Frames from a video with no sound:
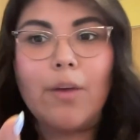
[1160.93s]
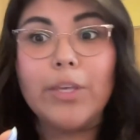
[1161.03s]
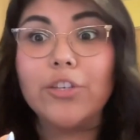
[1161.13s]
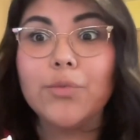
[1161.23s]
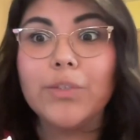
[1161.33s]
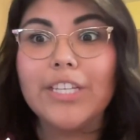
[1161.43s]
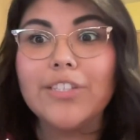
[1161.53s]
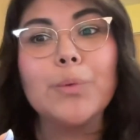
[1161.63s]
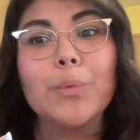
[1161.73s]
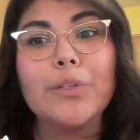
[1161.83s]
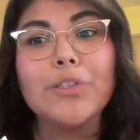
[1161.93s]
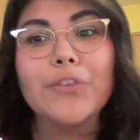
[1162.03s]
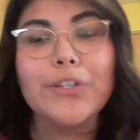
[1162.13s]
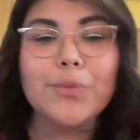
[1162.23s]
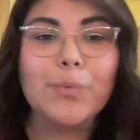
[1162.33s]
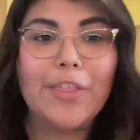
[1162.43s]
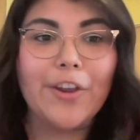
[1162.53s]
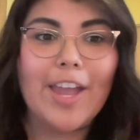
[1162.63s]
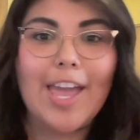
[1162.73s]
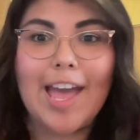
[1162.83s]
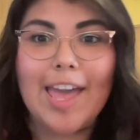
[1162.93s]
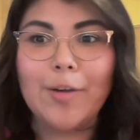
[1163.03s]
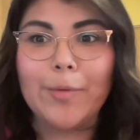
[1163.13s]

We just released the world's first weather AI,